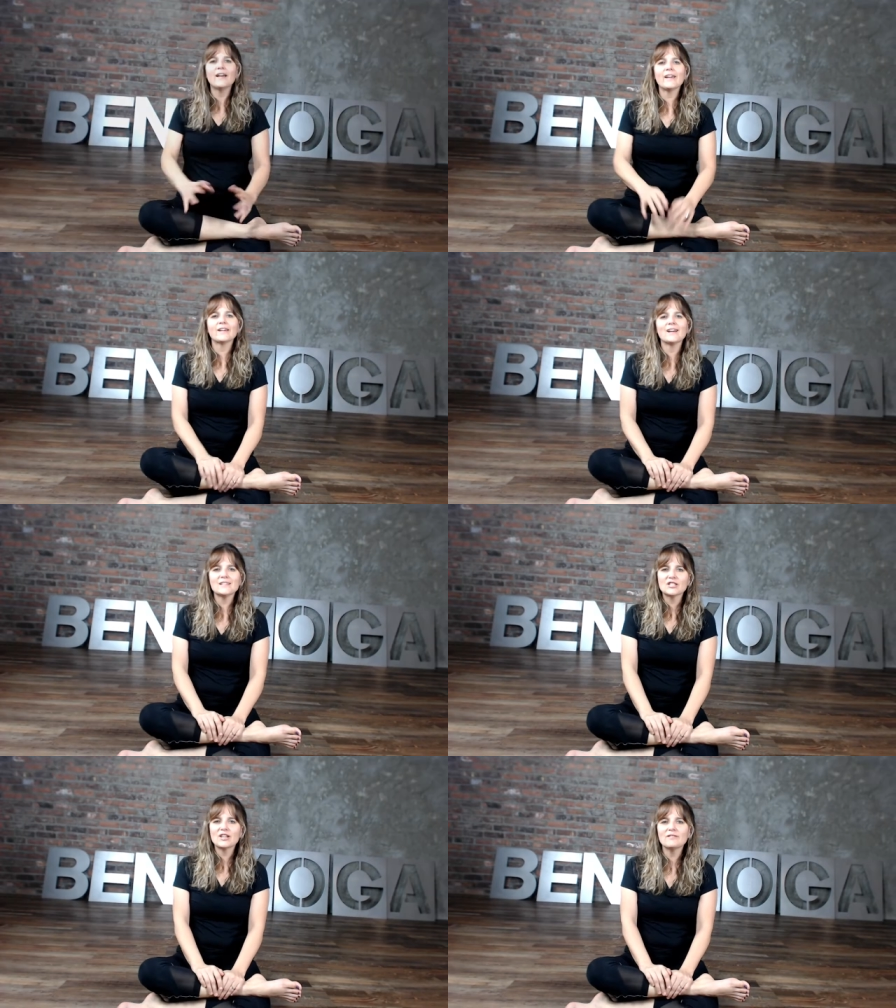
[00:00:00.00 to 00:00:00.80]
Hey
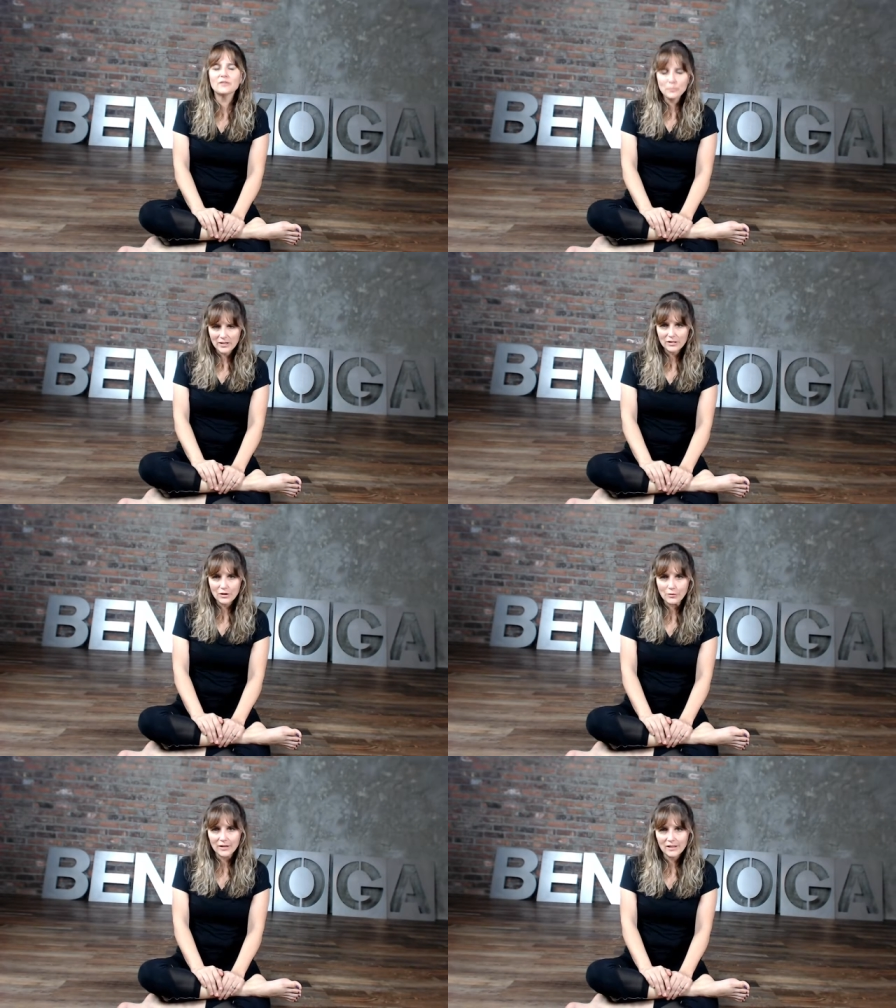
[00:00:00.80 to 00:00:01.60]
guys, Jen from Bent
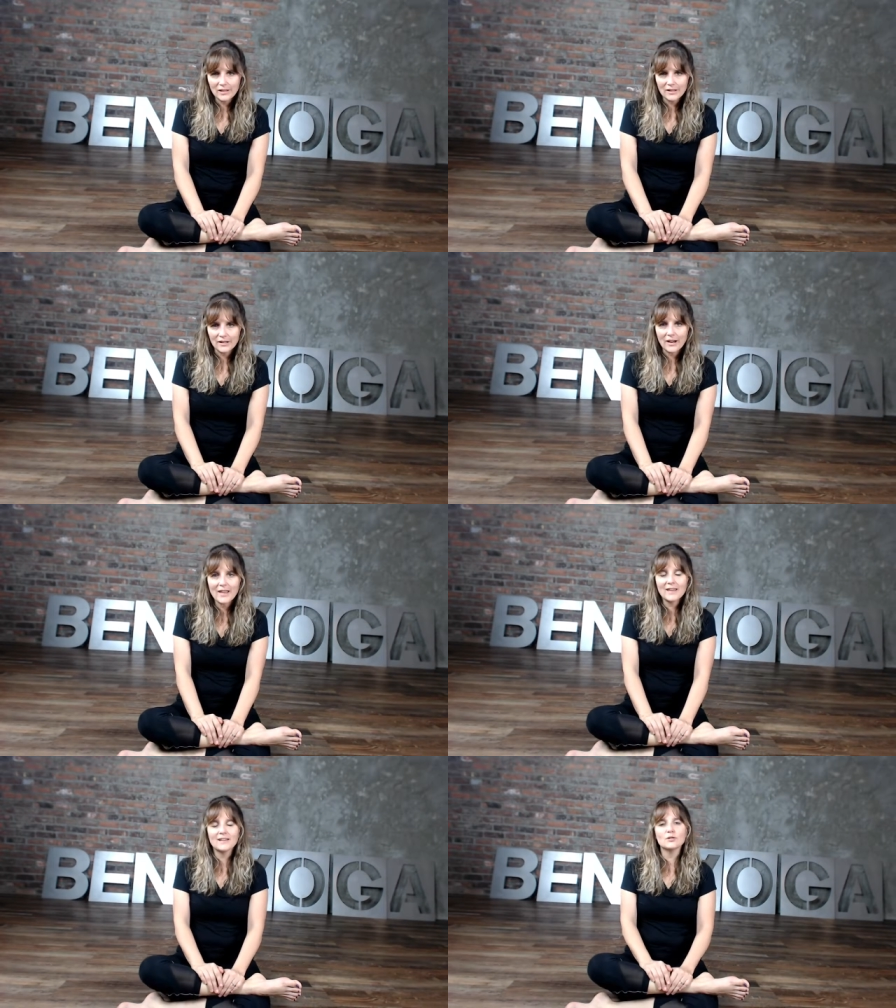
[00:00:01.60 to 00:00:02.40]
Yoga here,
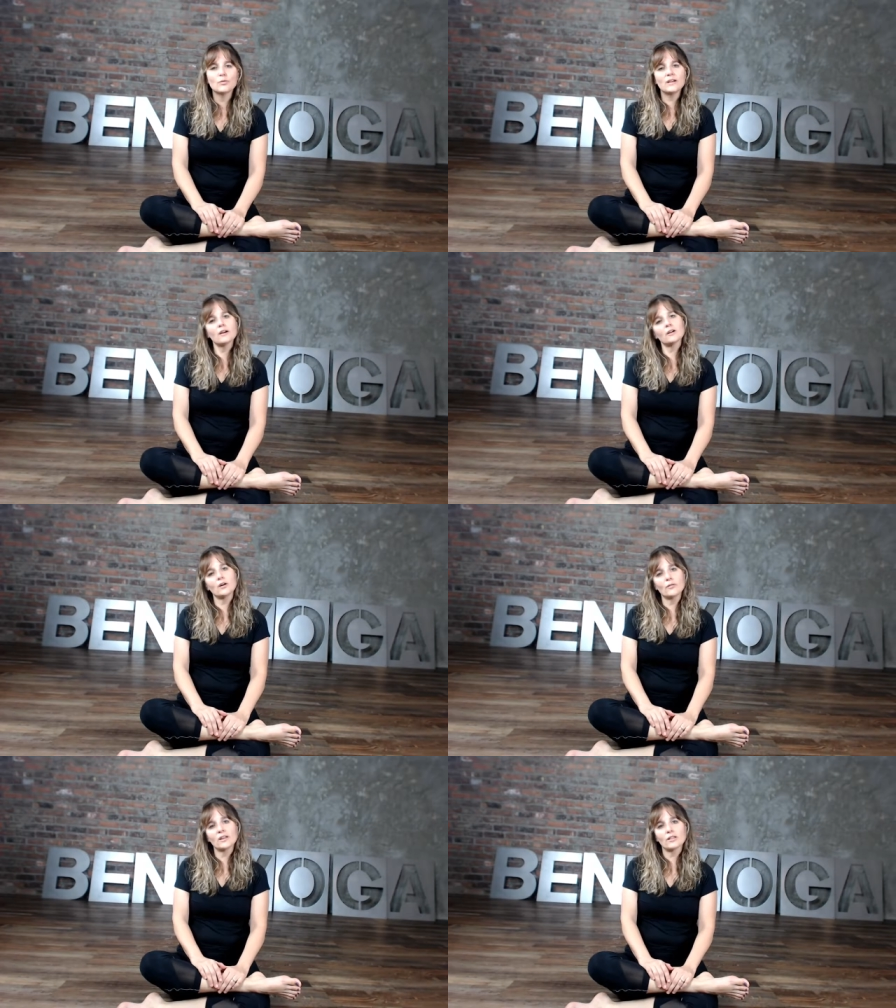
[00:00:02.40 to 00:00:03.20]
and we are
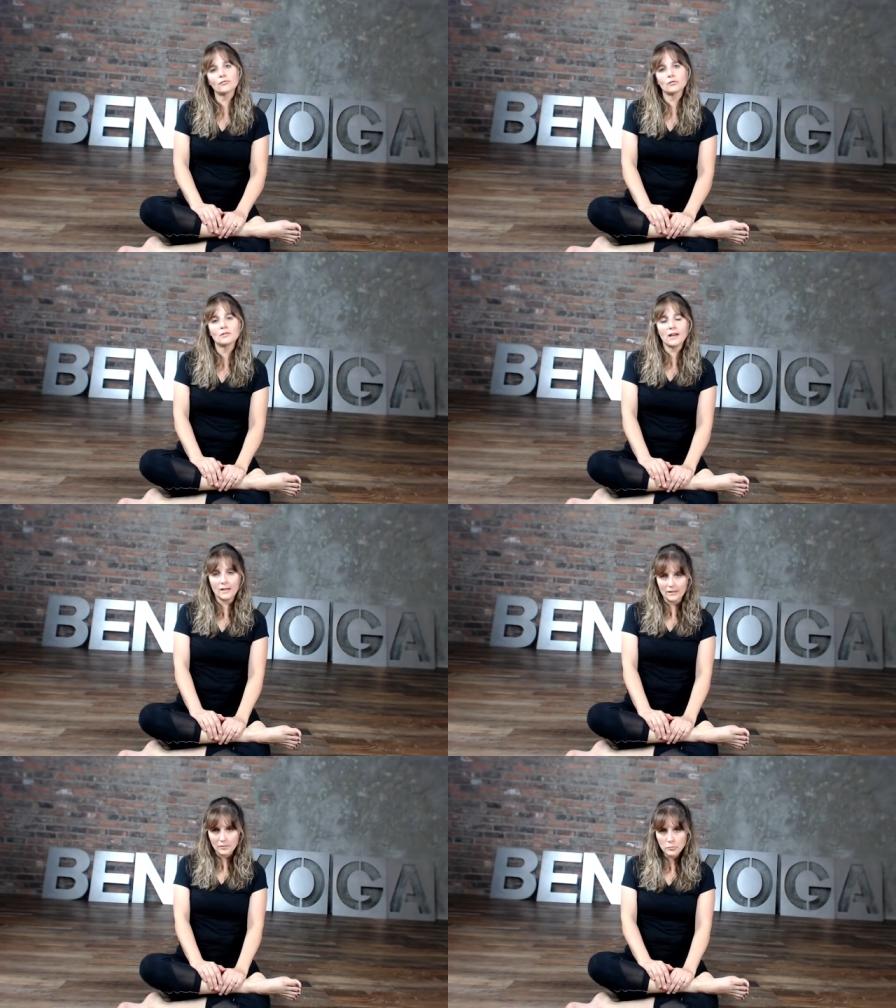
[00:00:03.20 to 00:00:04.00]
going through the
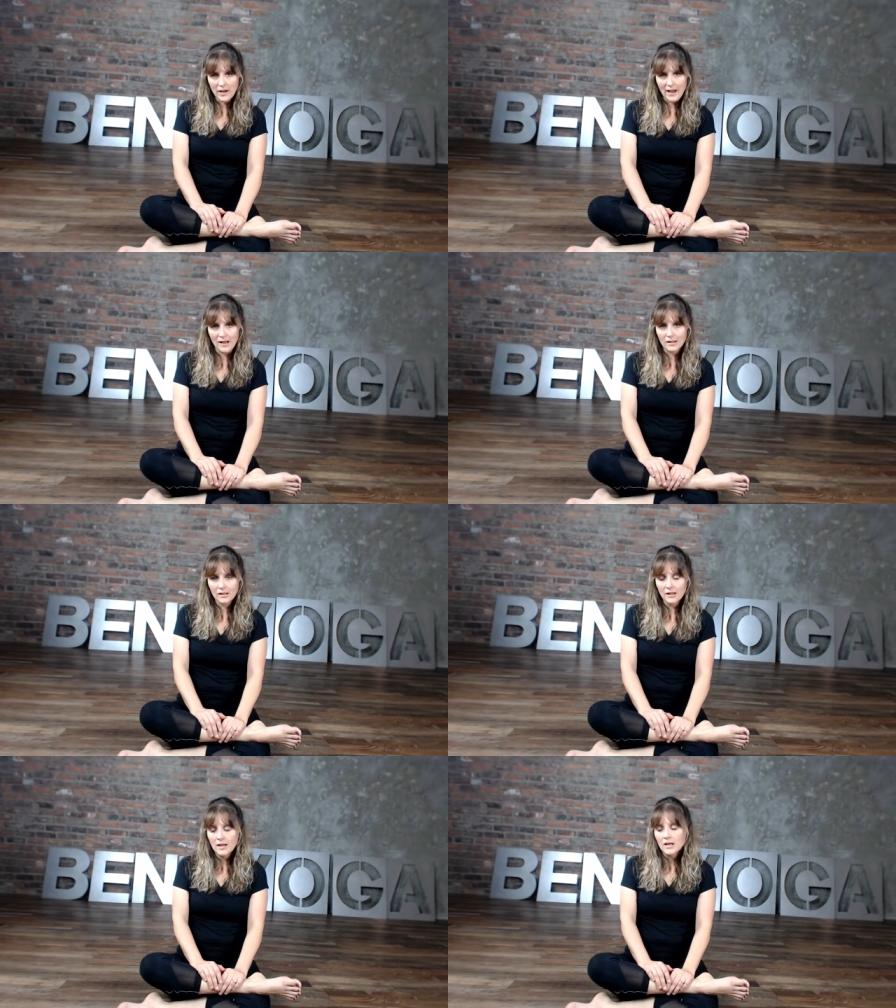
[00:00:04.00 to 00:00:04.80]
eight limb
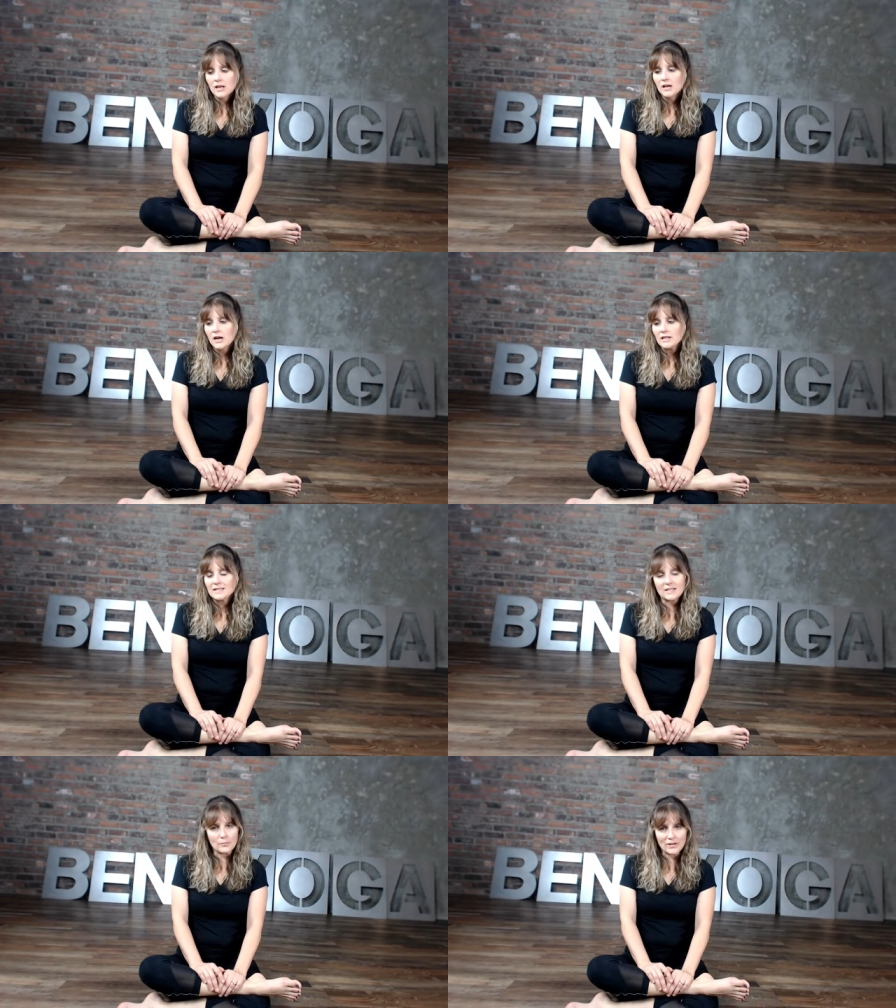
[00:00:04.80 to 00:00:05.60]
path
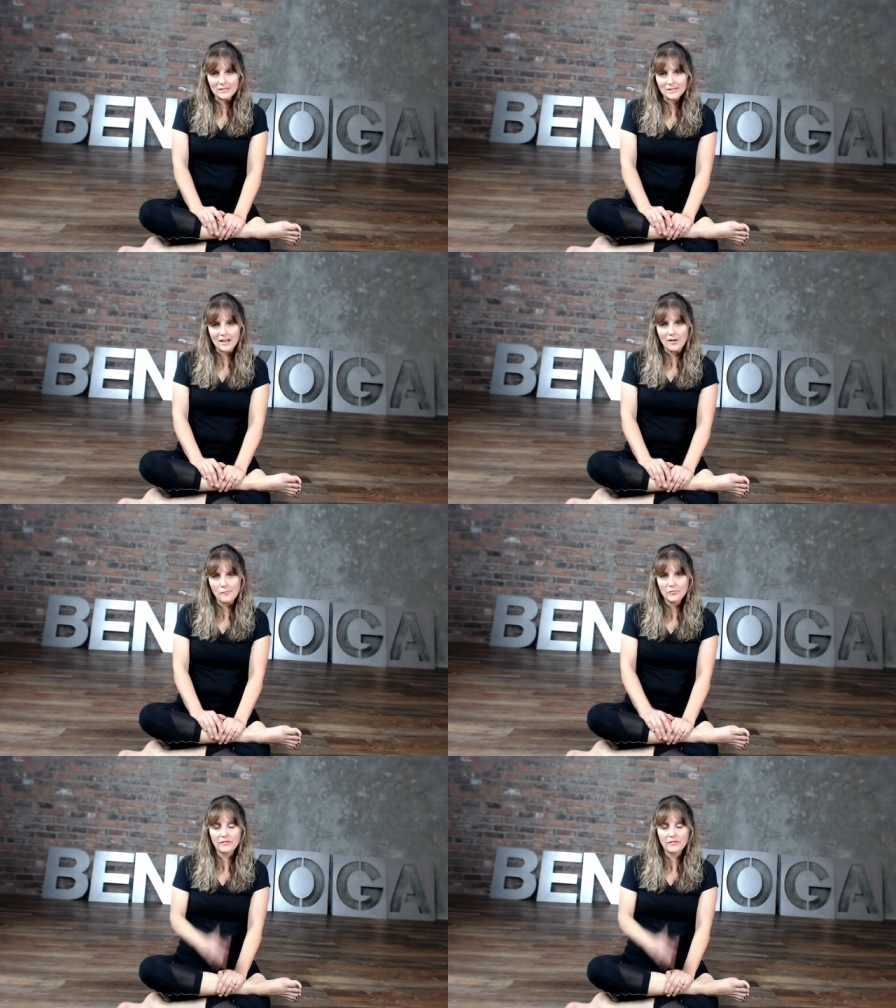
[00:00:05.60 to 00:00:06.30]
step by step.